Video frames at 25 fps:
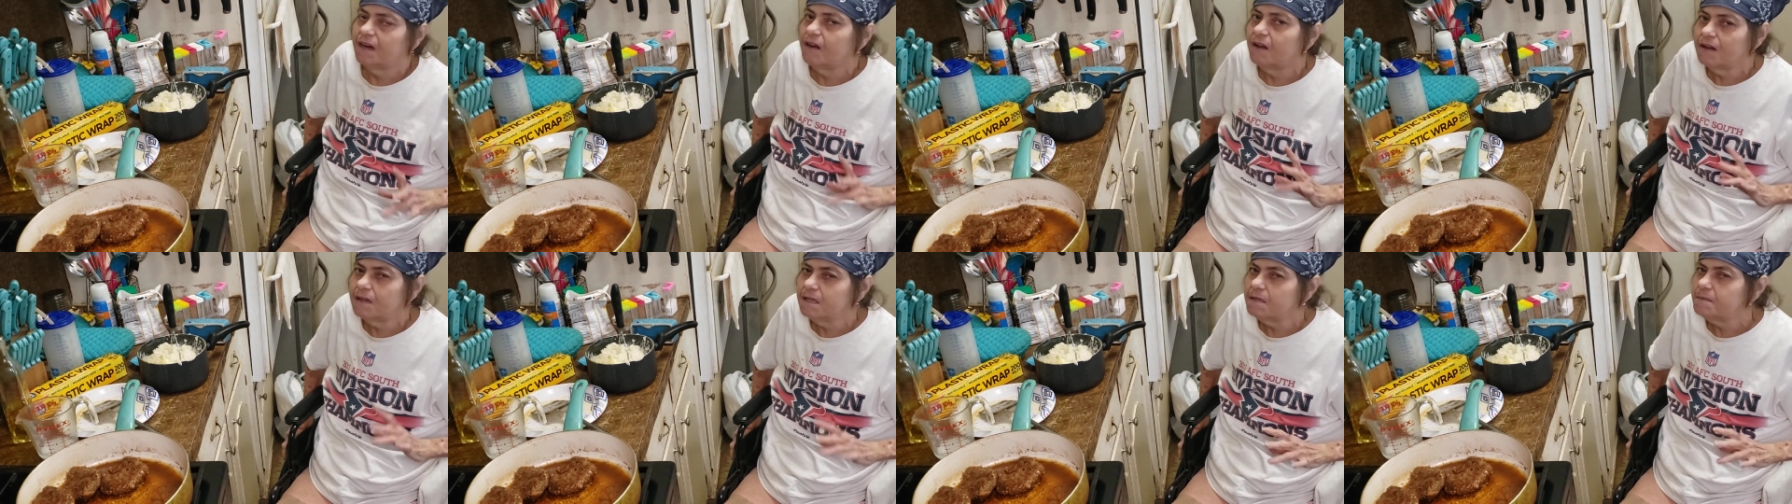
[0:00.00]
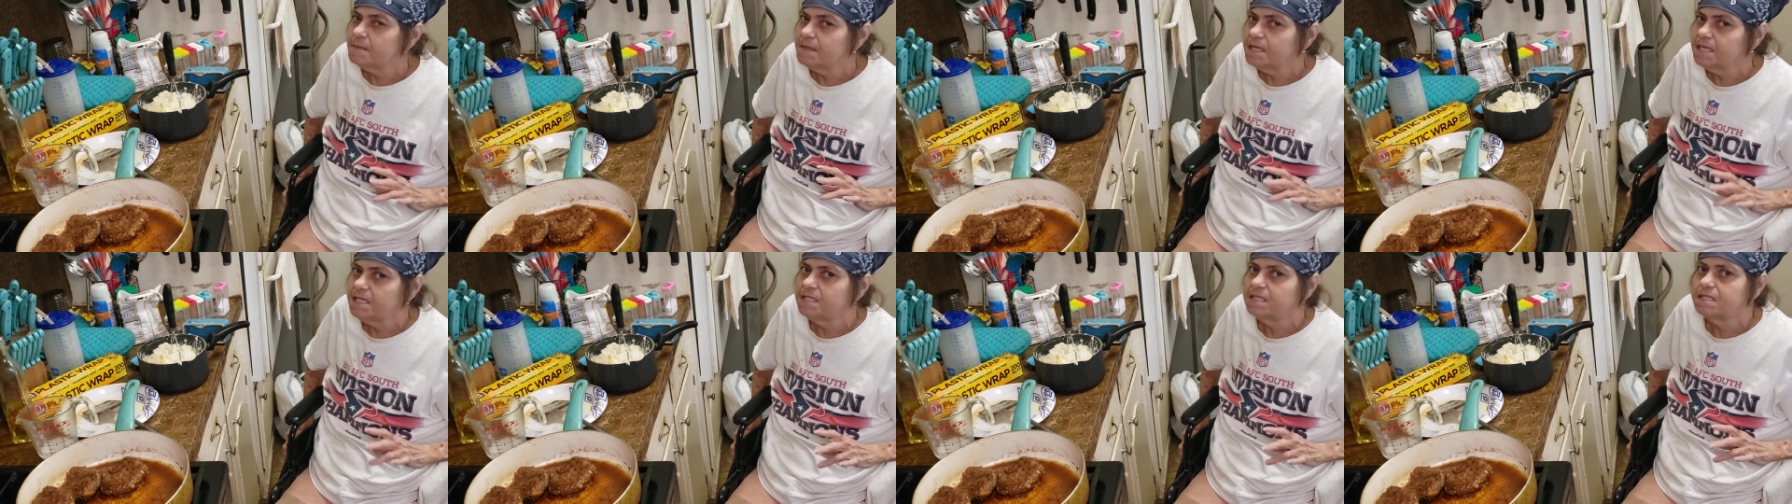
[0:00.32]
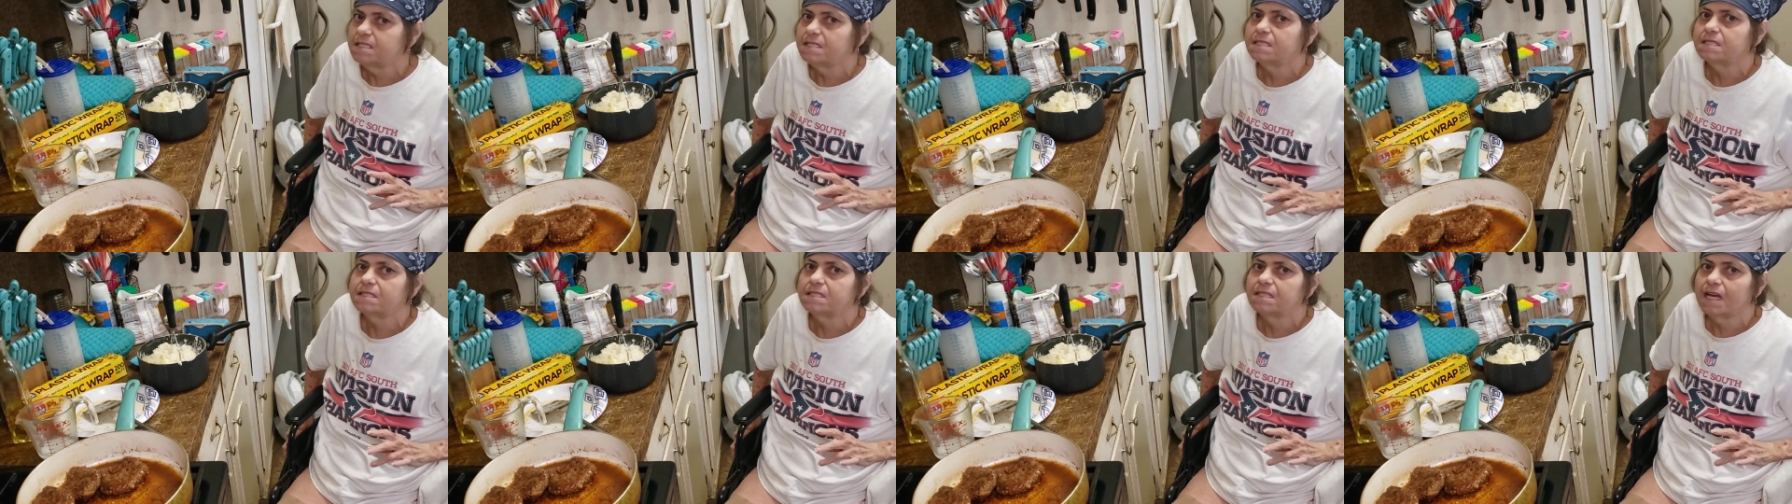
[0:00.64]
all it means
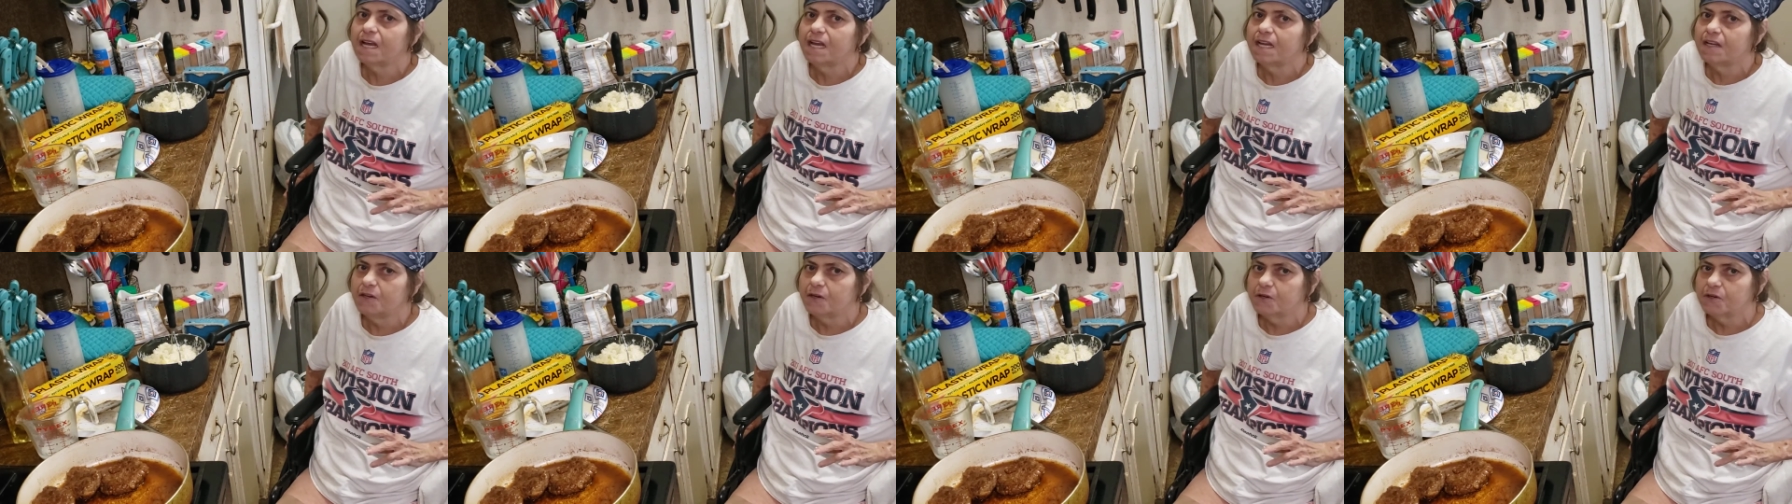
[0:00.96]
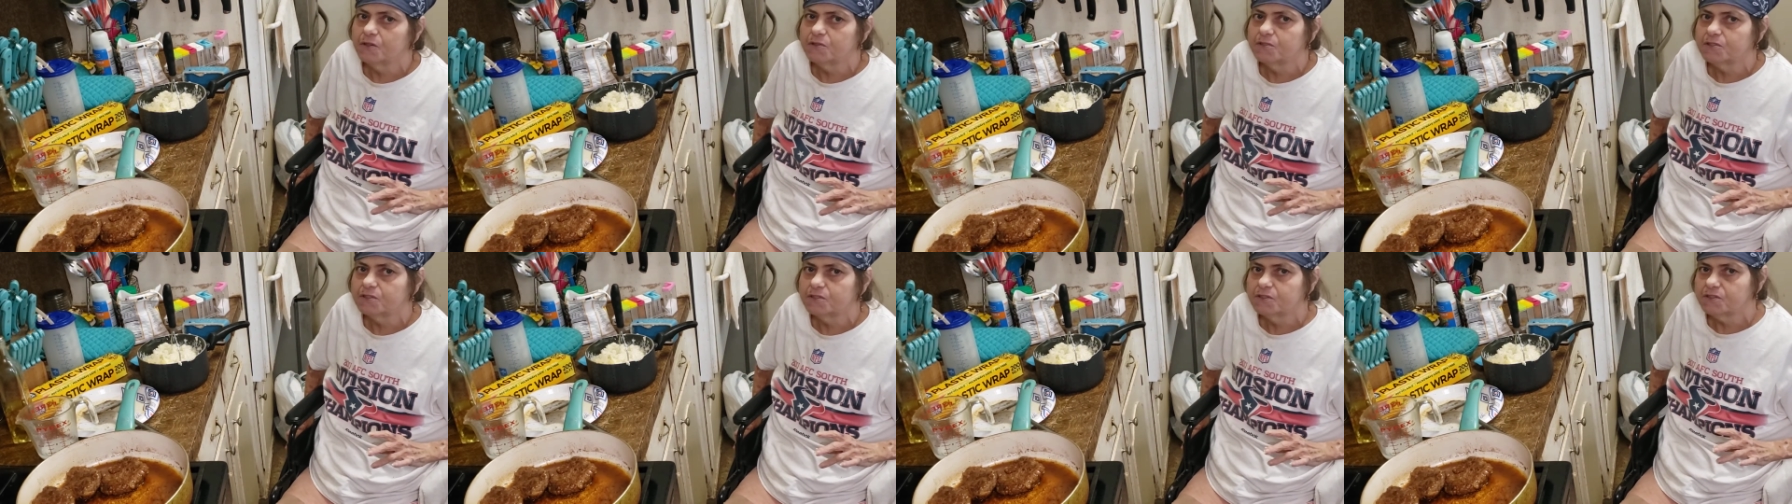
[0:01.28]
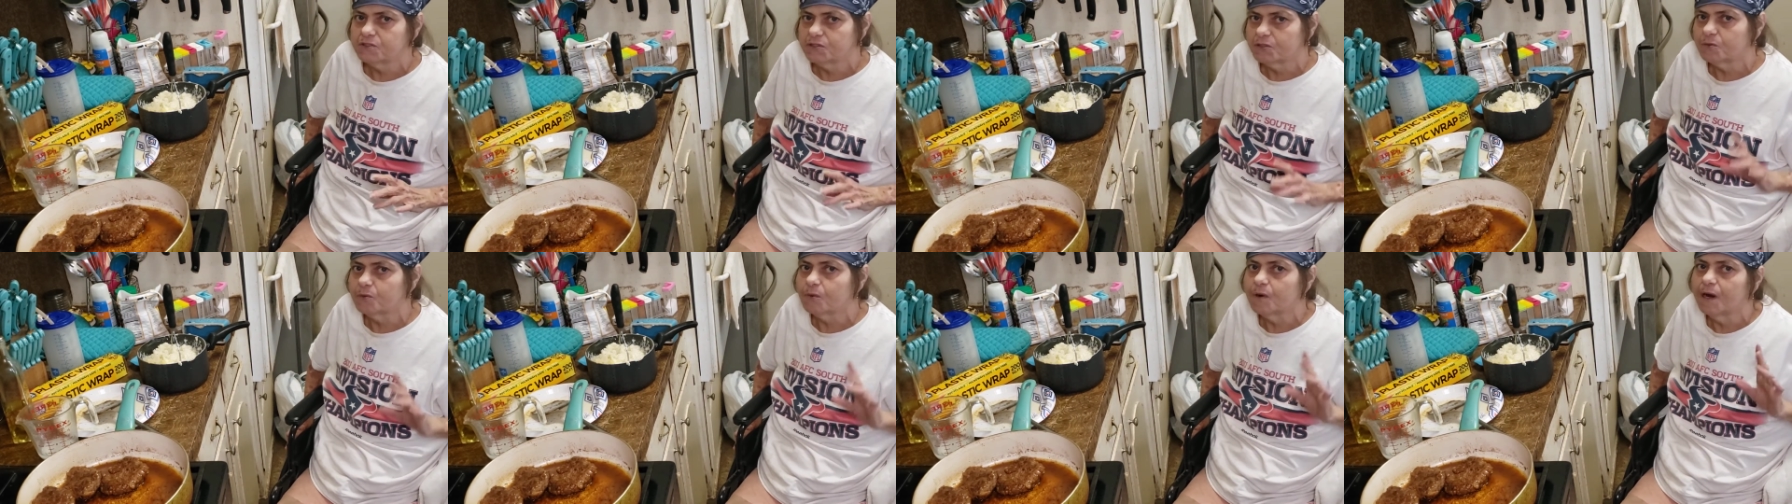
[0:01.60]
is that you're
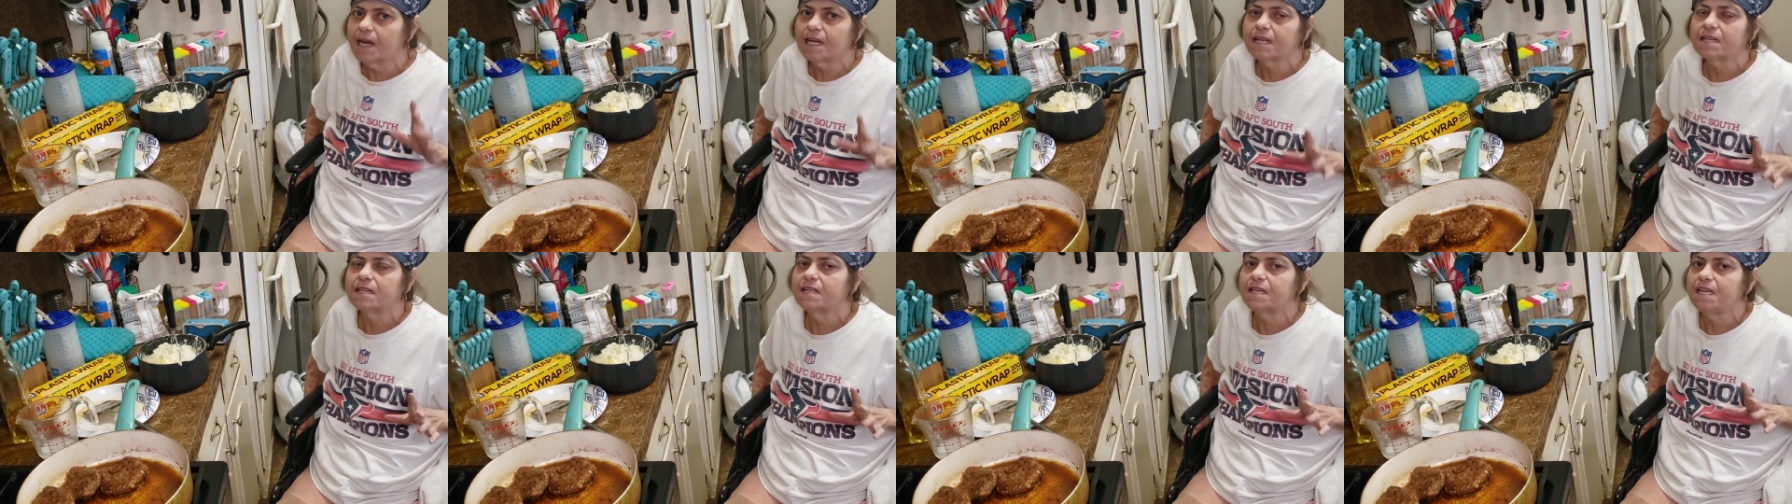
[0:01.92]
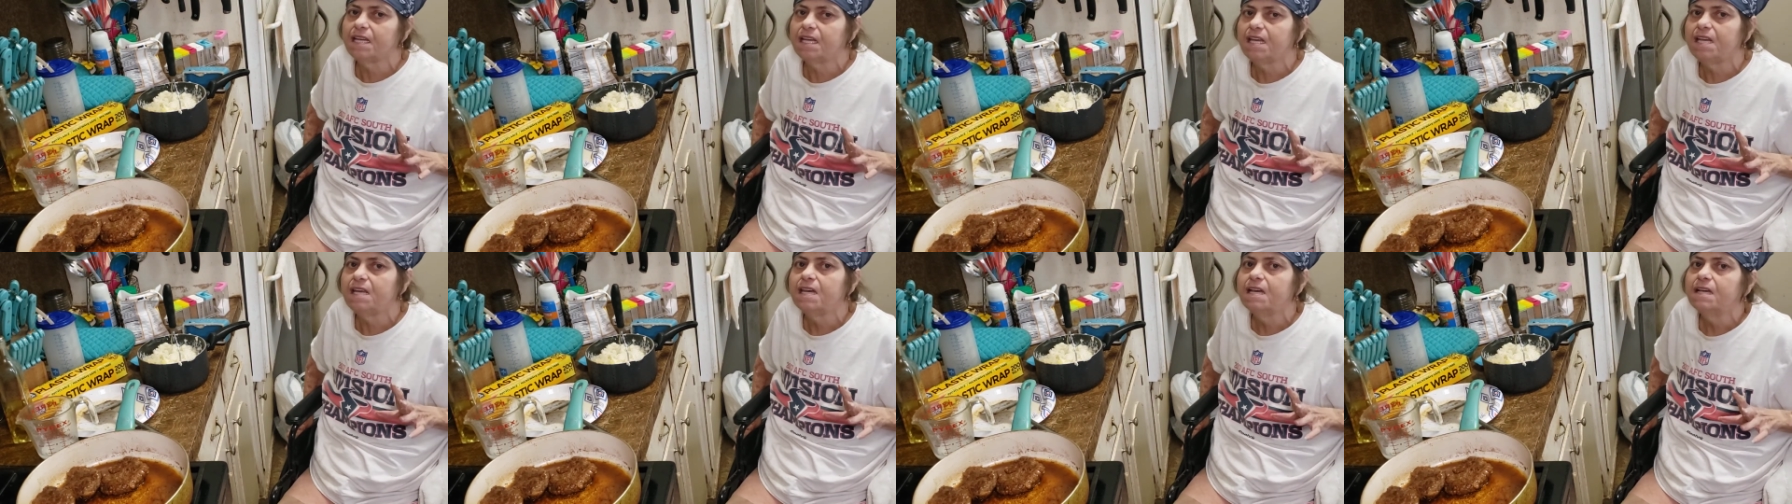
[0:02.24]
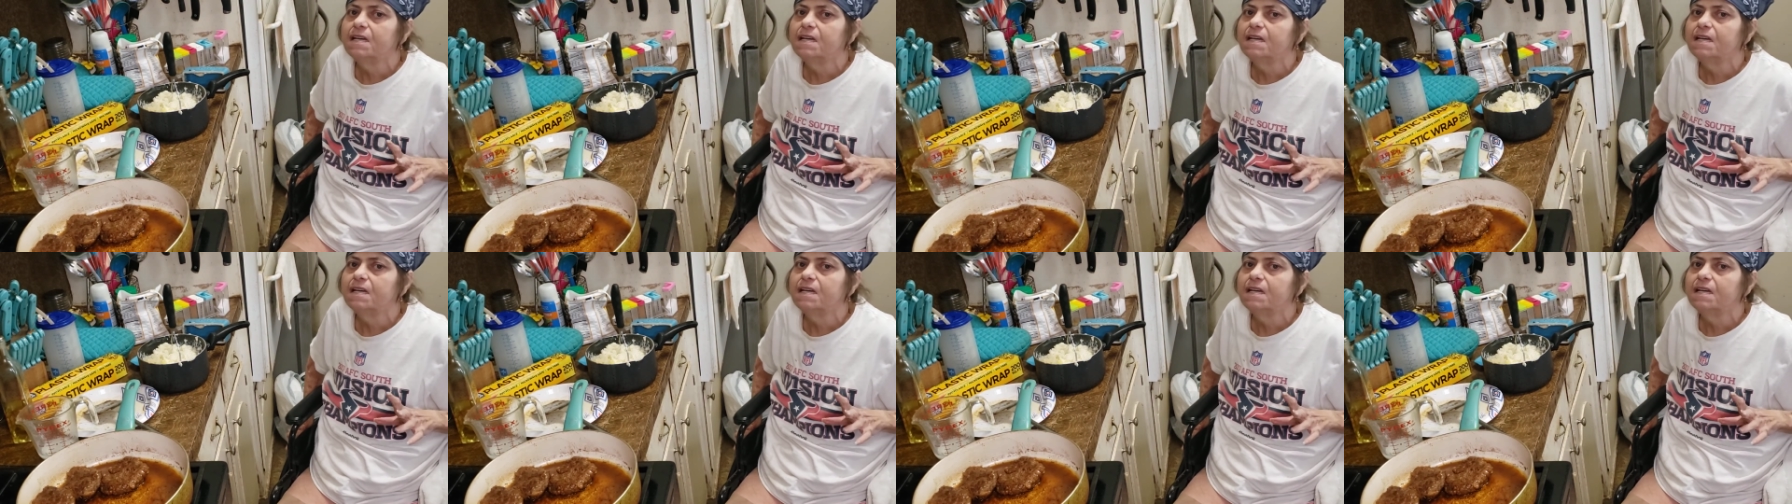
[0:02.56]
directly